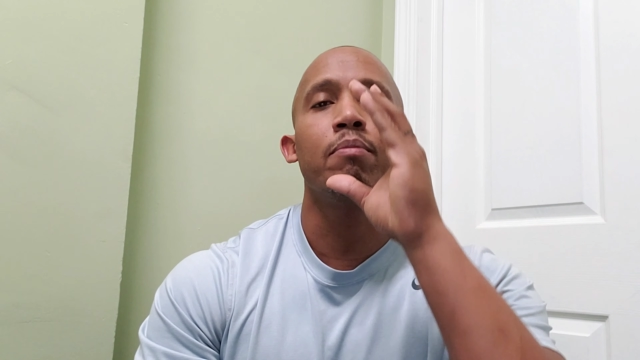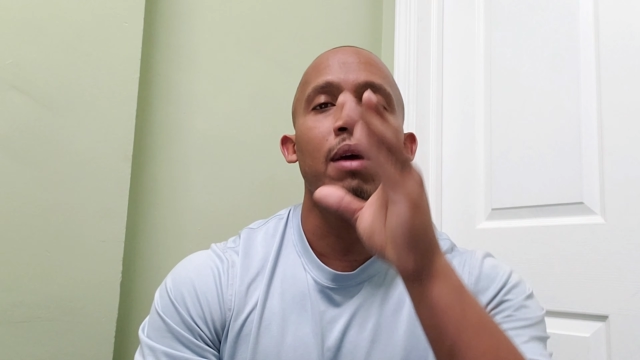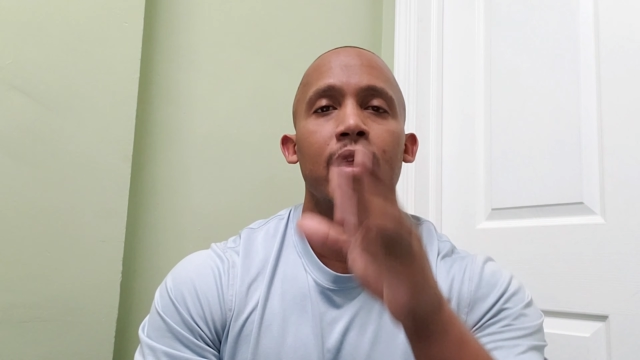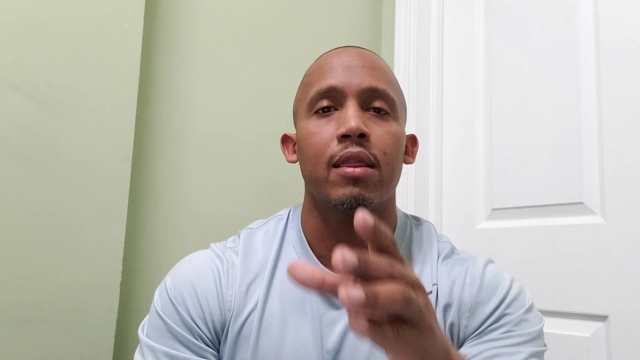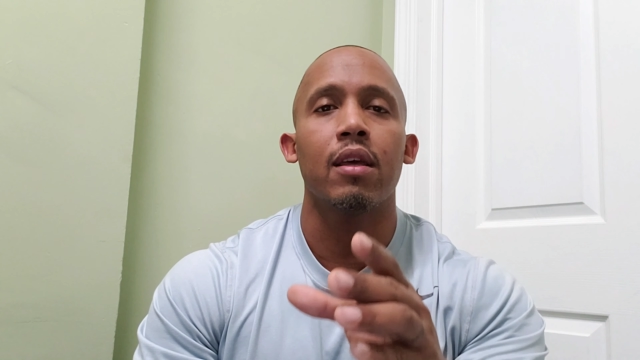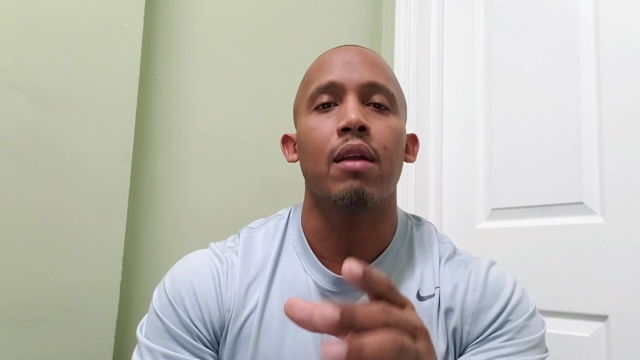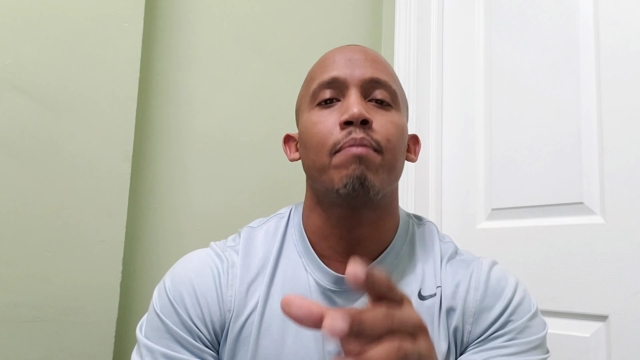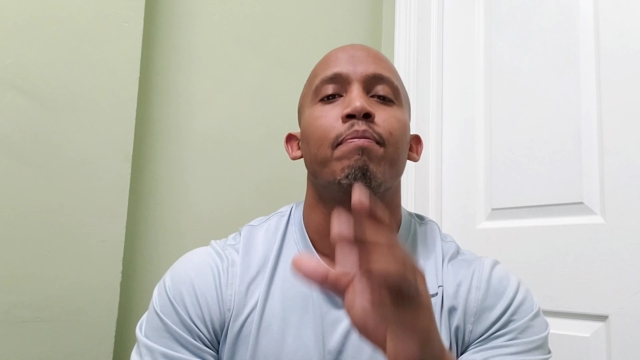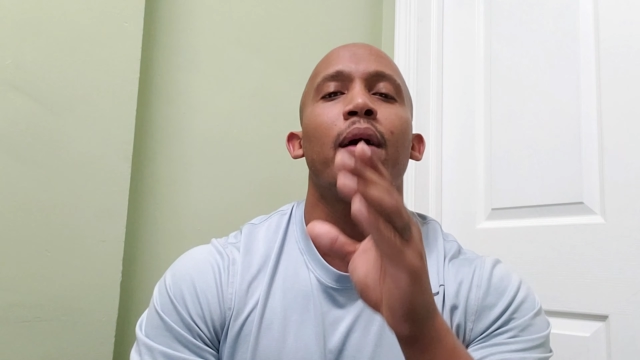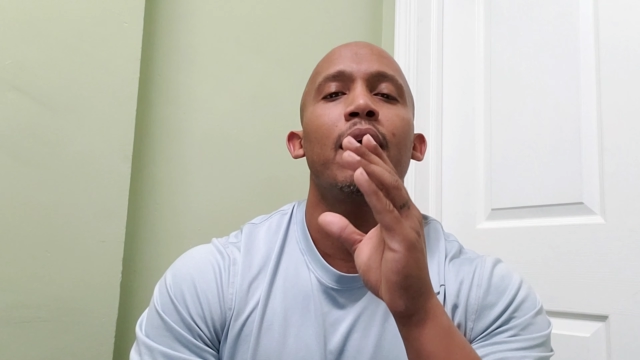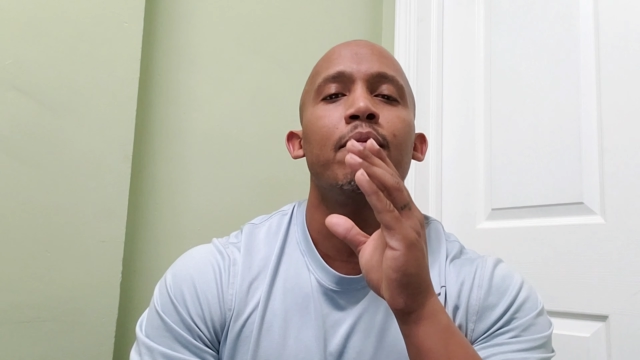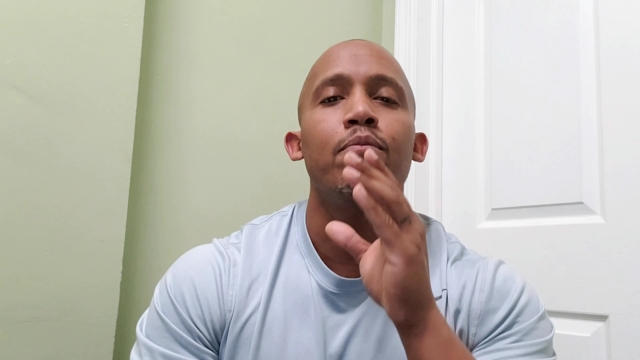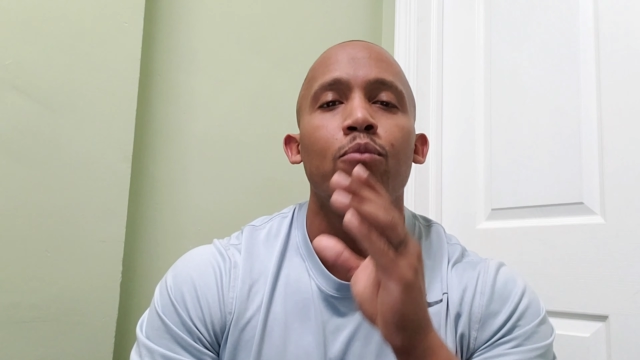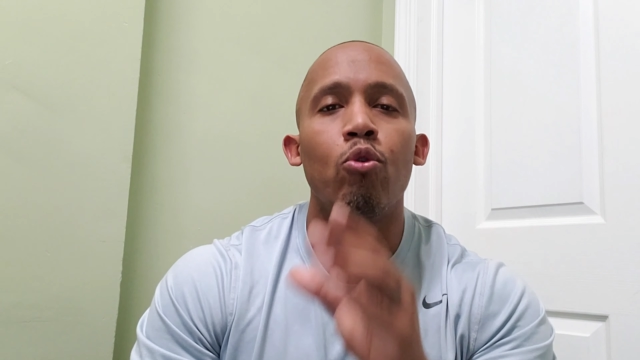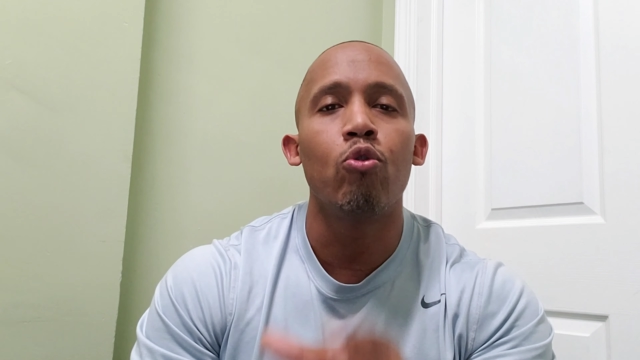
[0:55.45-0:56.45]
method
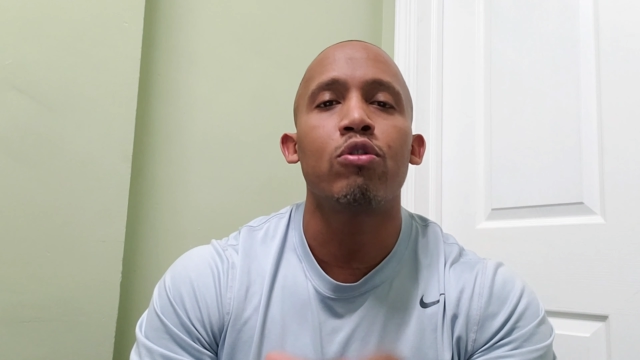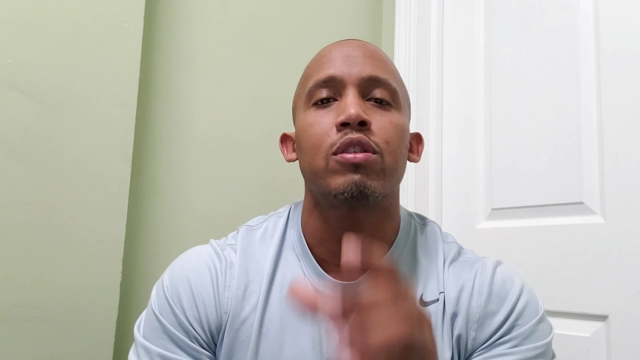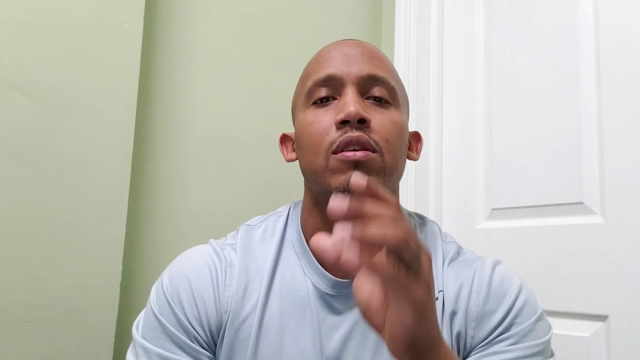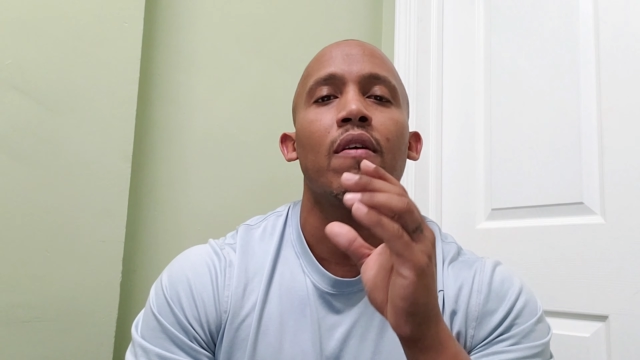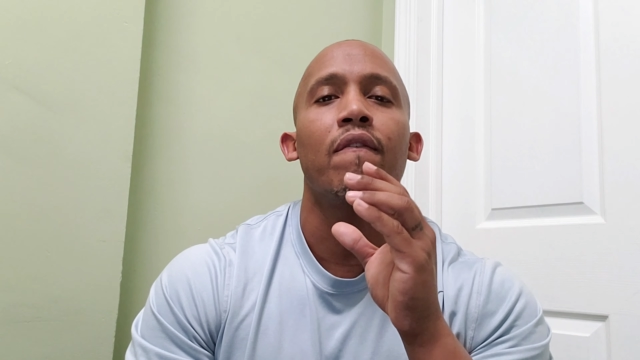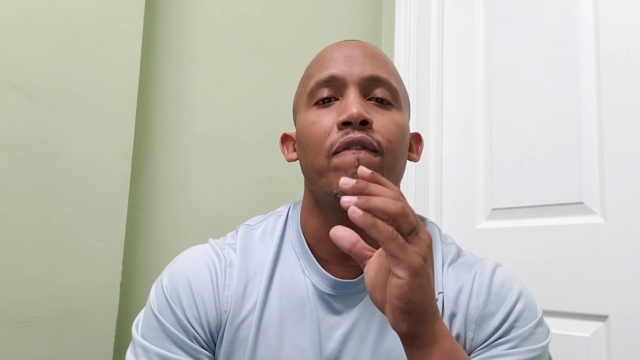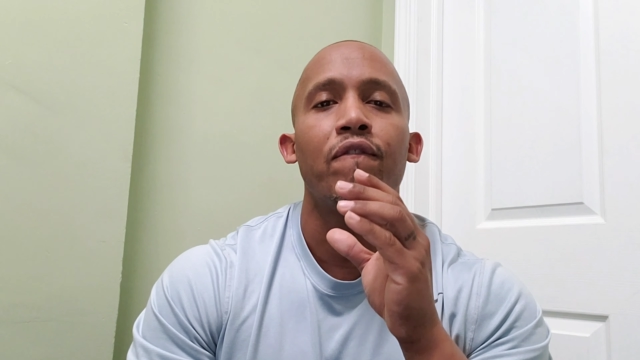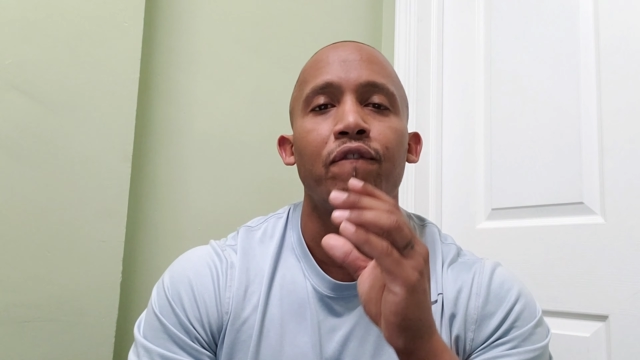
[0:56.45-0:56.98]
by most